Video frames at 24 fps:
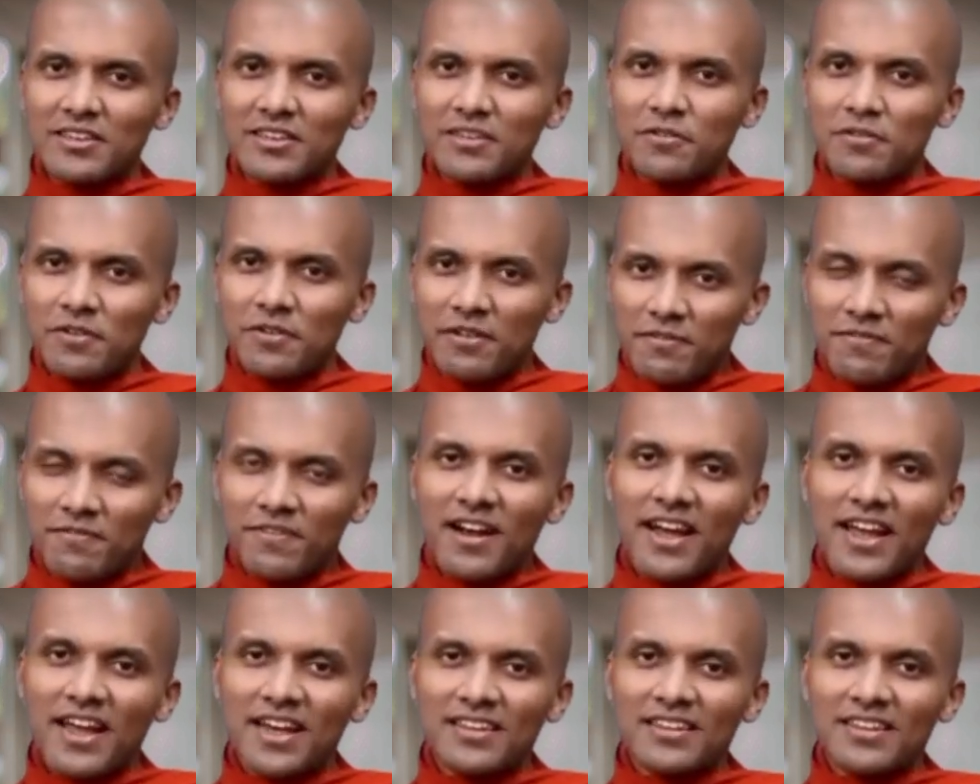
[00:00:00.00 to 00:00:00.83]
you will
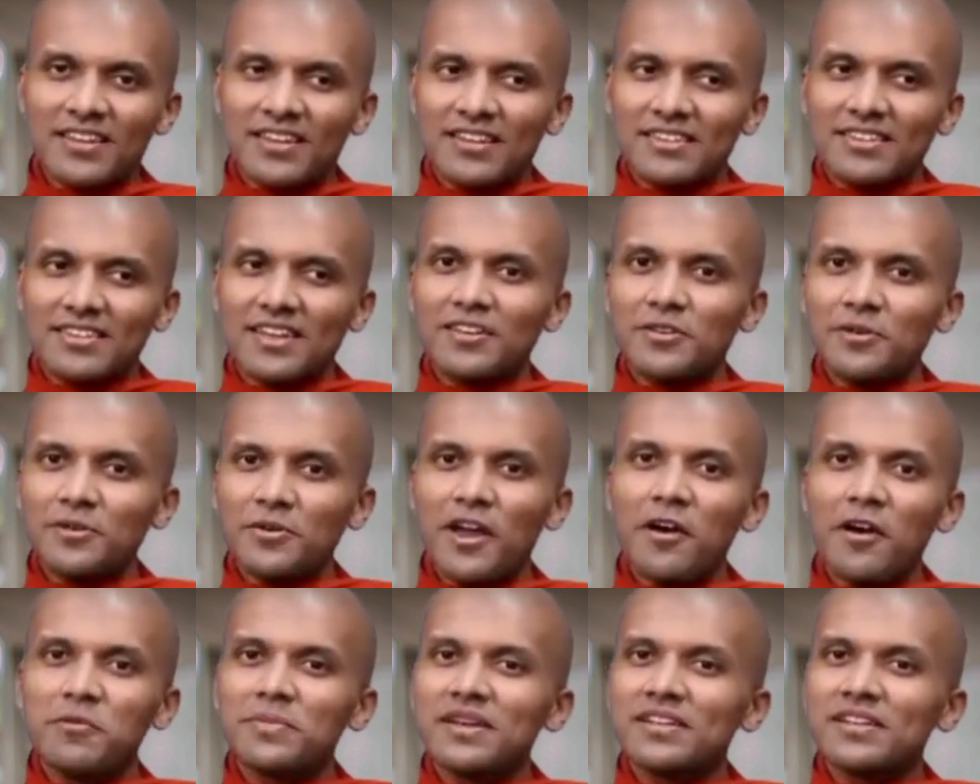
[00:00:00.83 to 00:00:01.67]
find that you
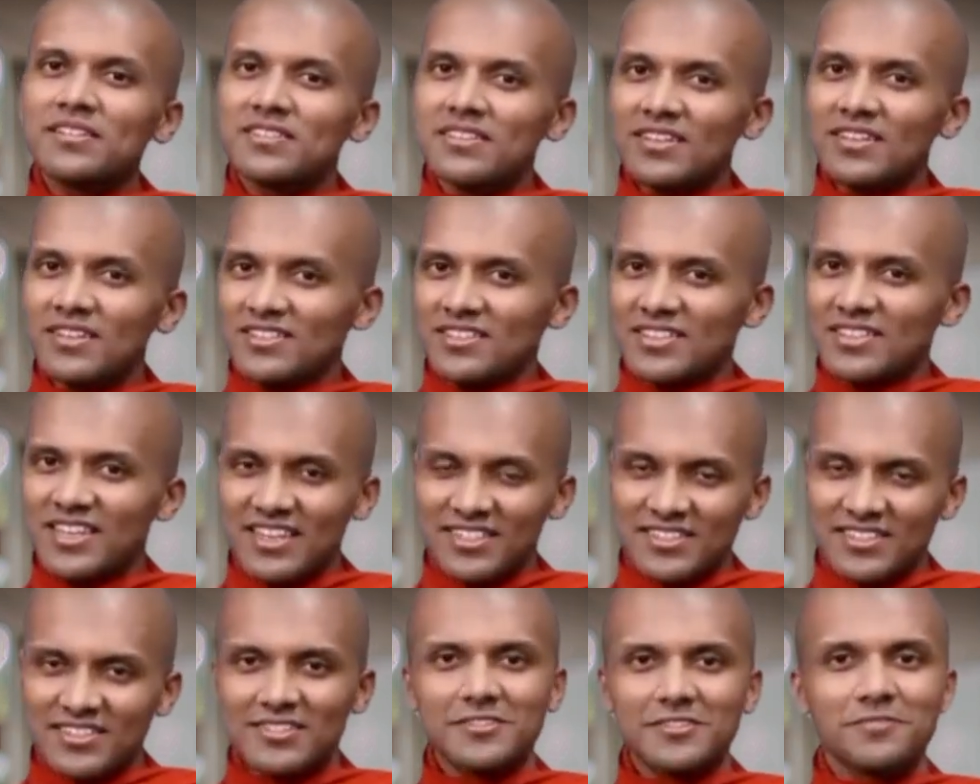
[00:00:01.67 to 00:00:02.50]
have been
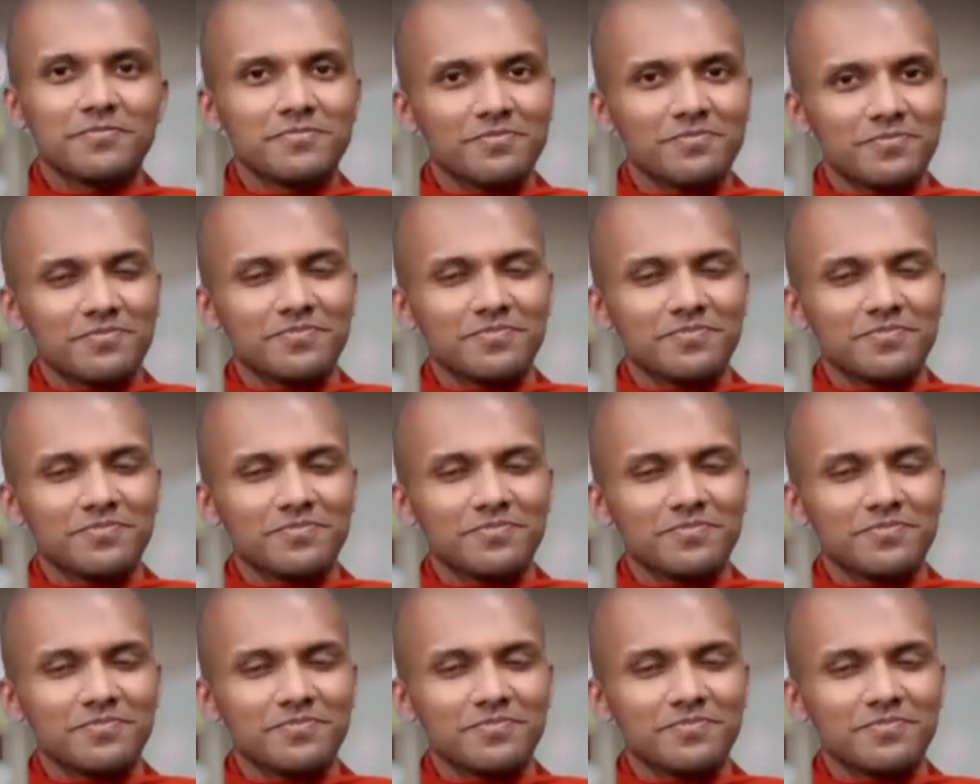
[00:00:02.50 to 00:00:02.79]
success.